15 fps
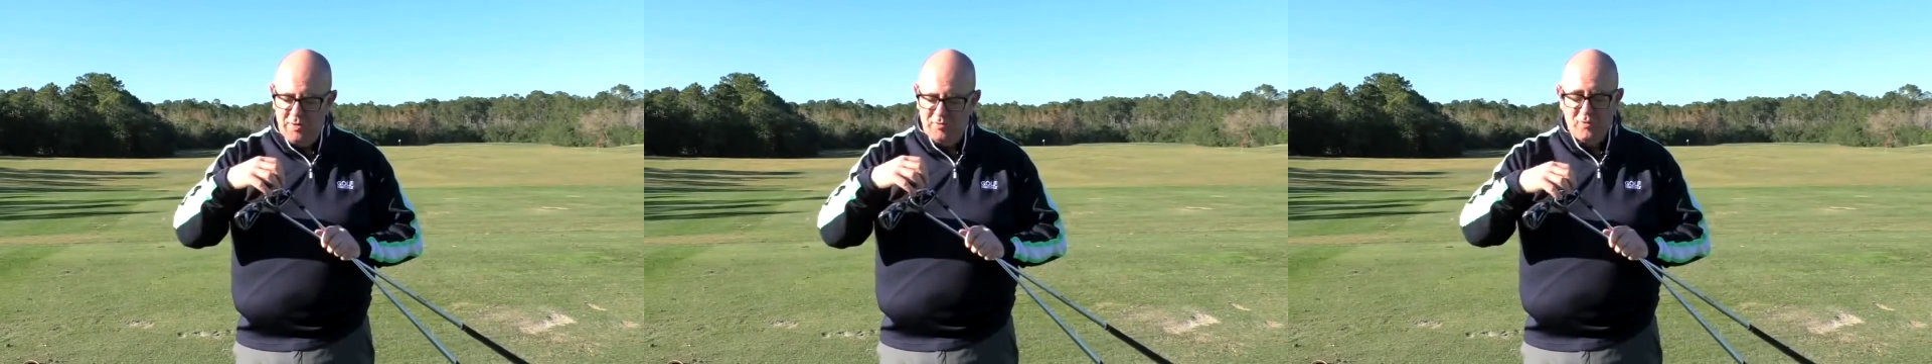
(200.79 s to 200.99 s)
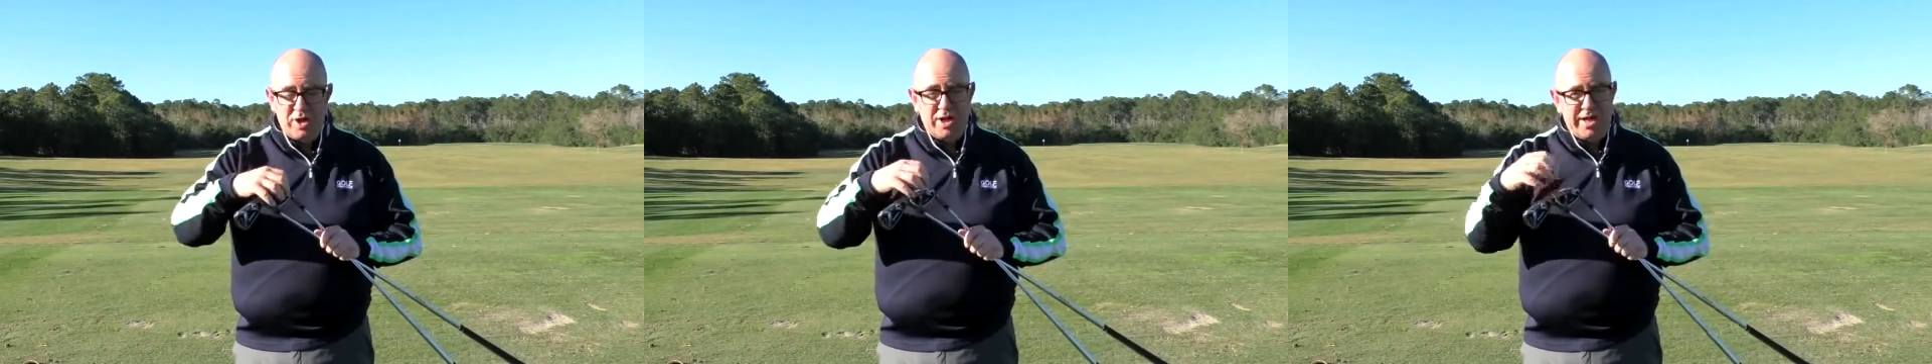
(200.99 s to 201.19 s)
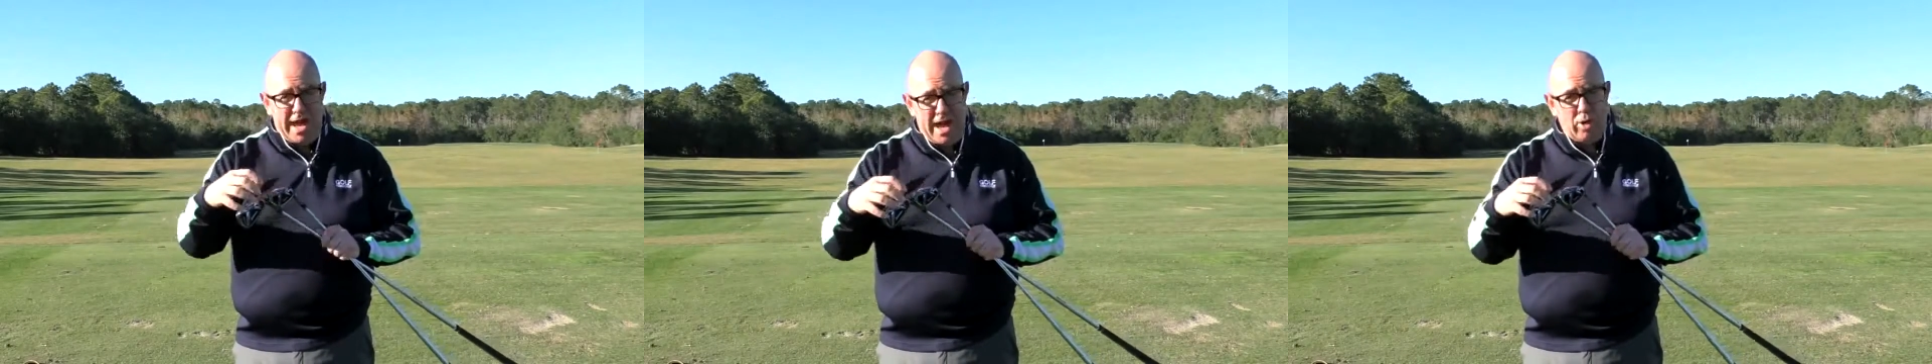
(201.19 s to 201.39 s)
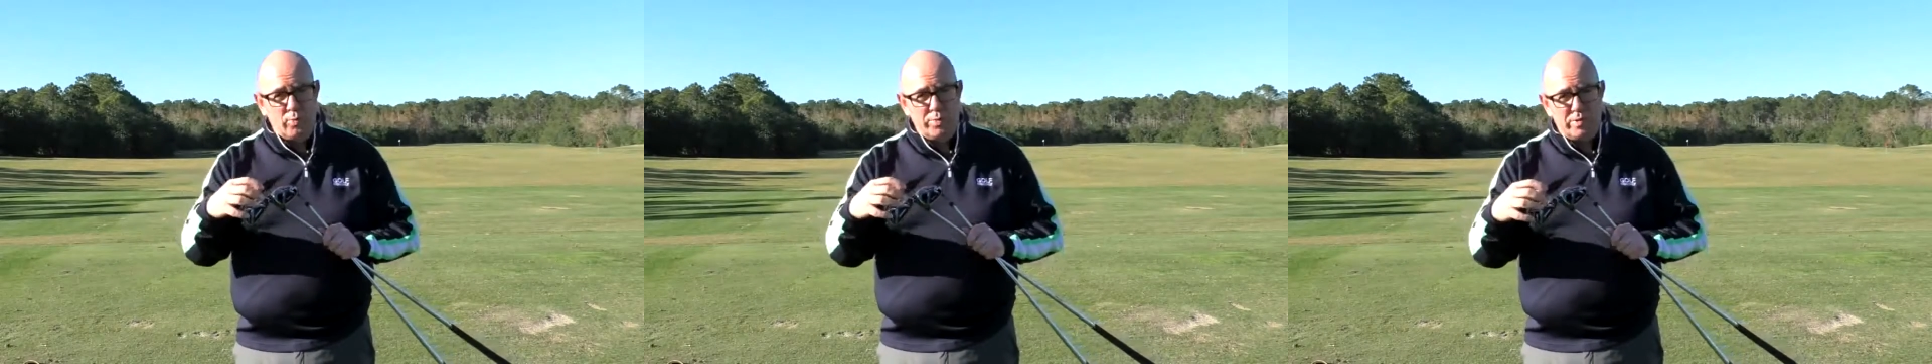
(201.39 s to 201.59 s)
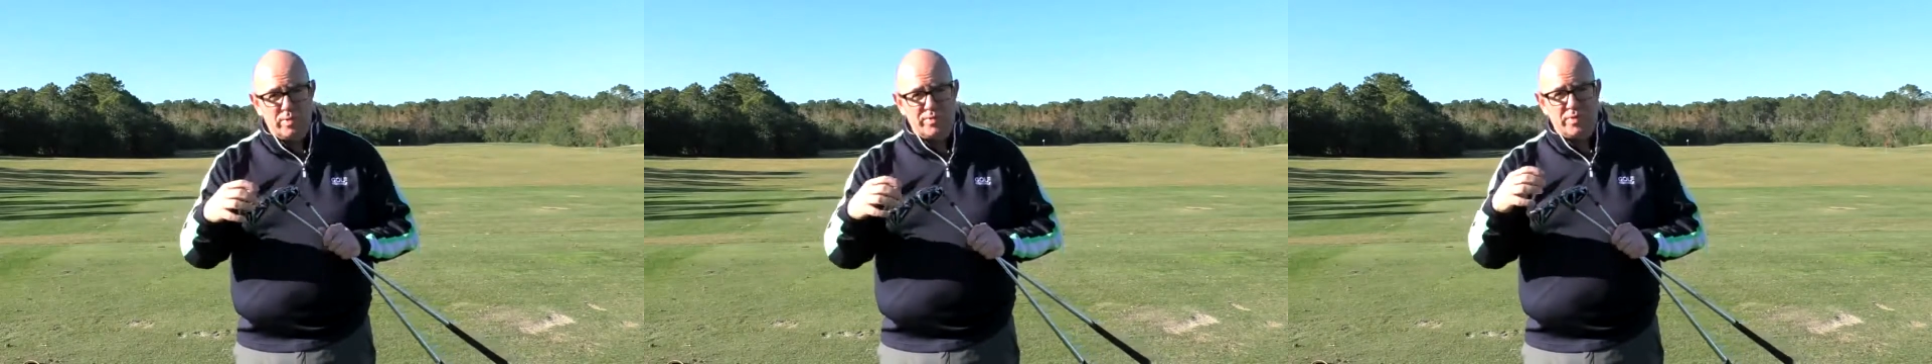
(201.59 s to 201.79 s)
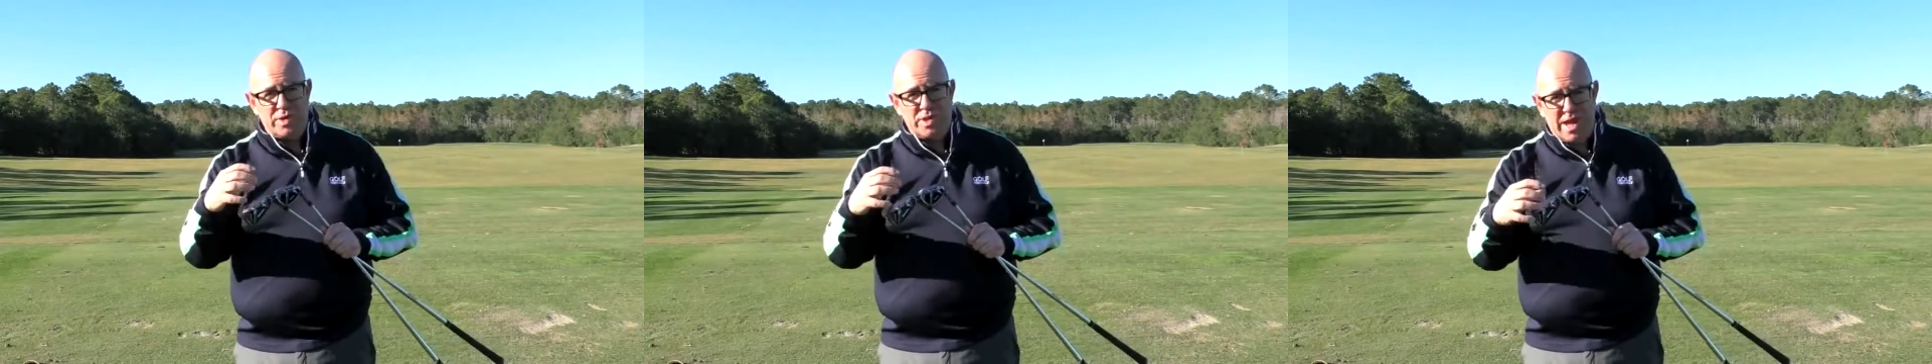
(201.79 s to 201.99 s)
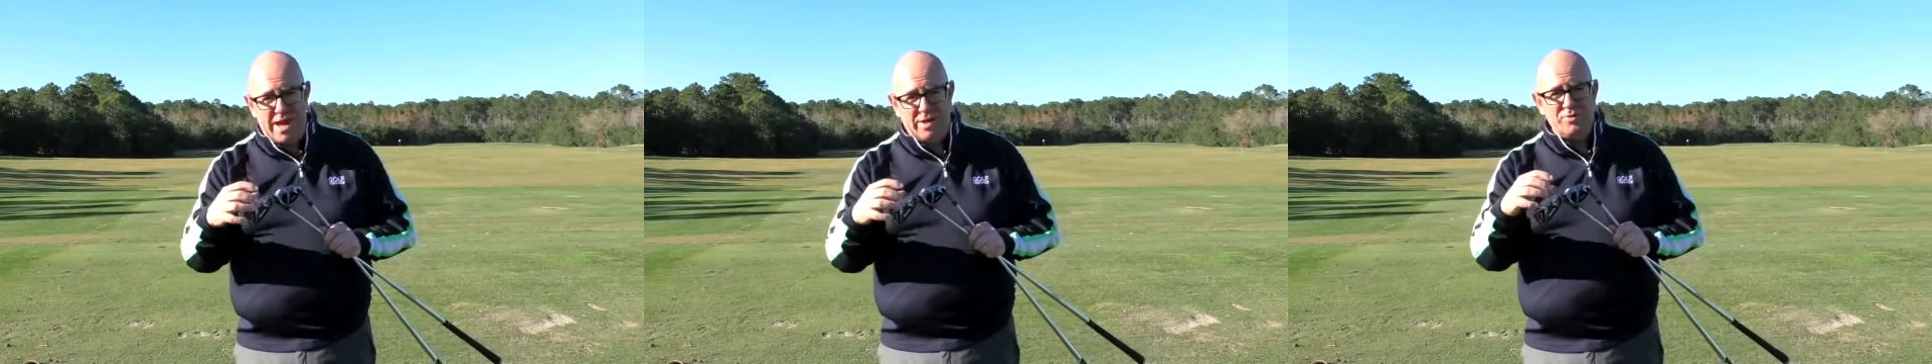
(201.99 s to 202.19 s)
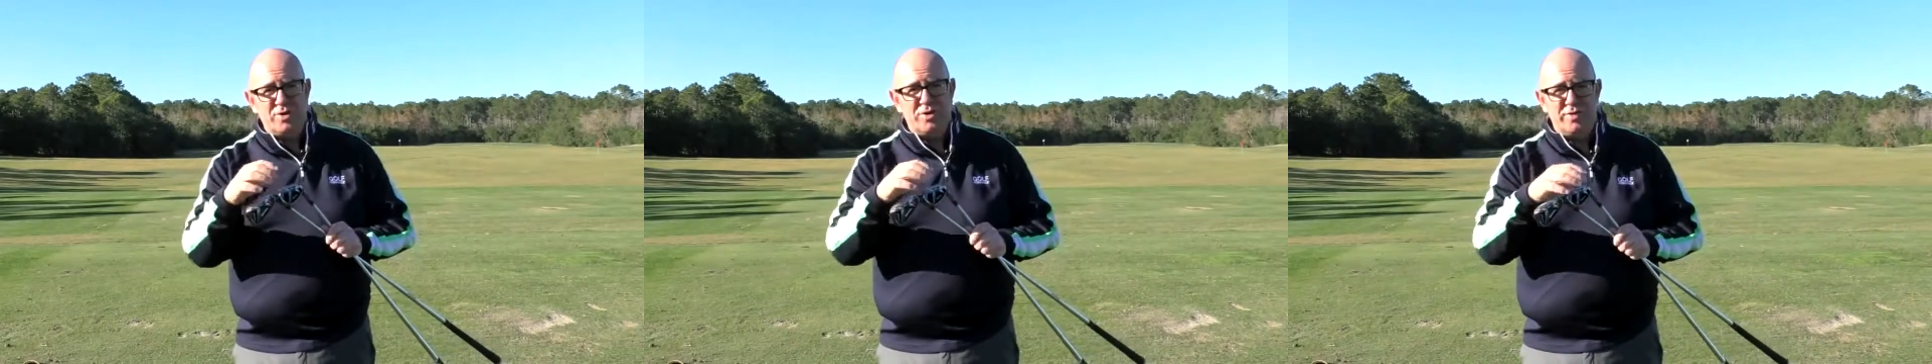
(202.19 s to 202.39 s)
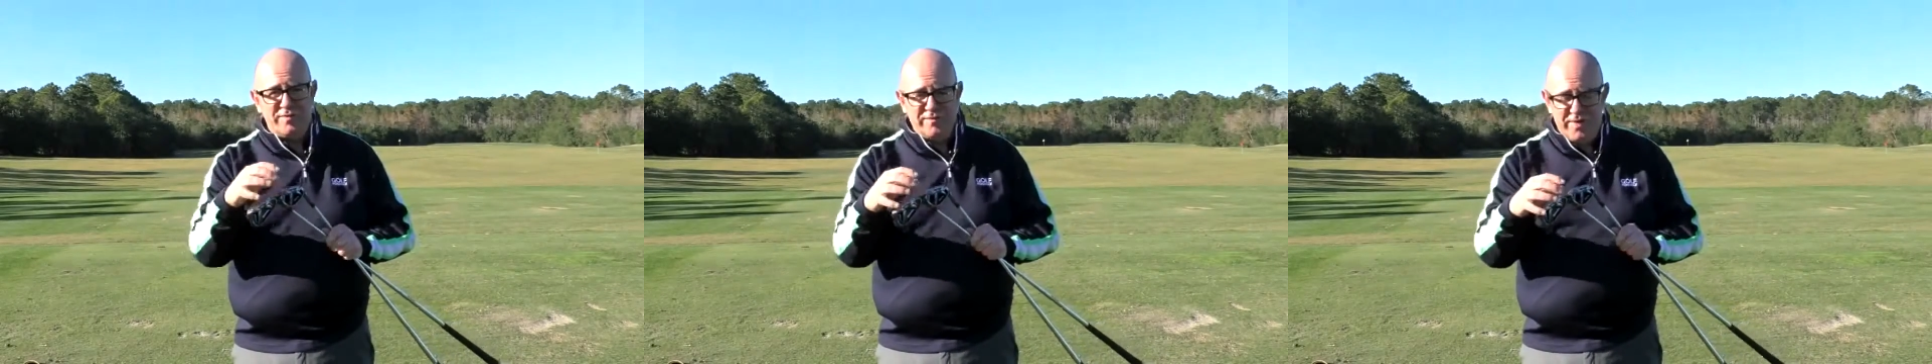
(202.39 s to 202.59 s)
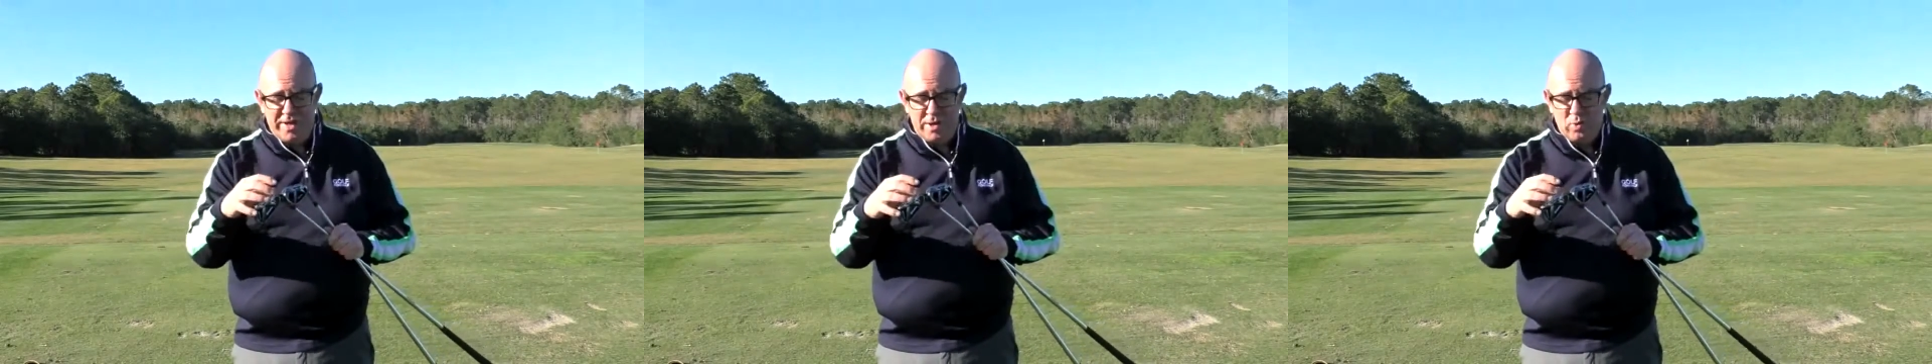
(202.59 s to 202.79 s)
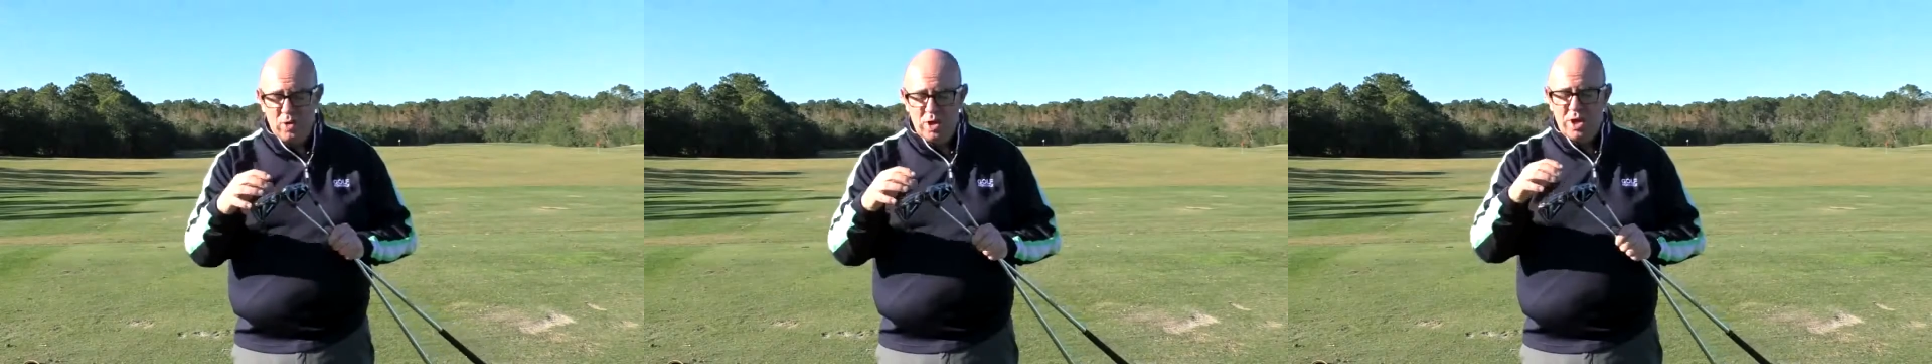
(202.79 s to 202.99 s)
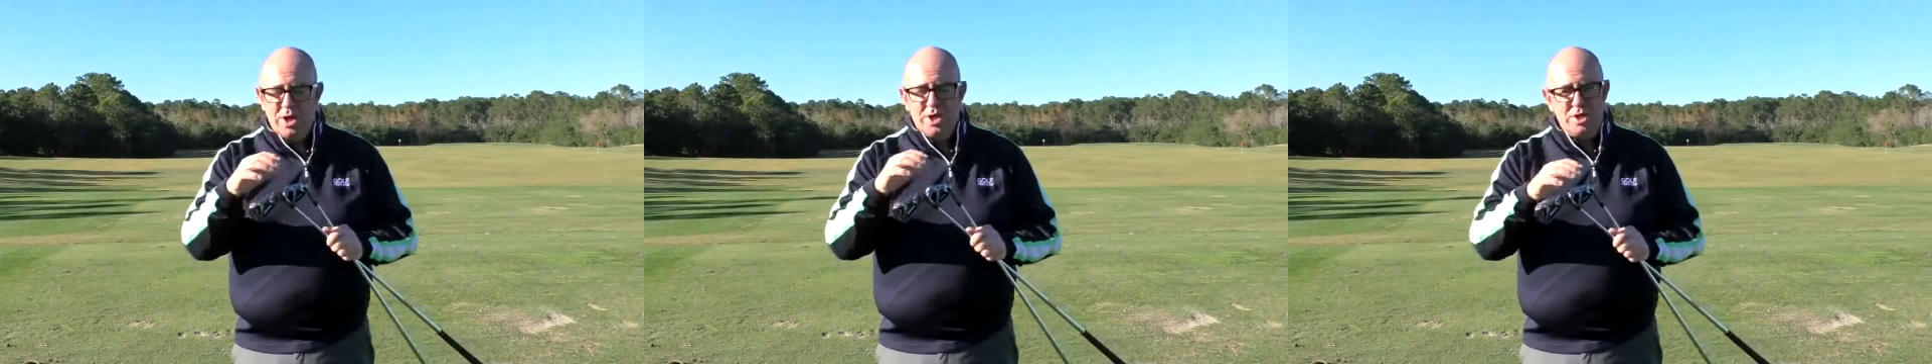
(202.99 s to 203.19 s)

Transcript: really helps with the sound and the feel,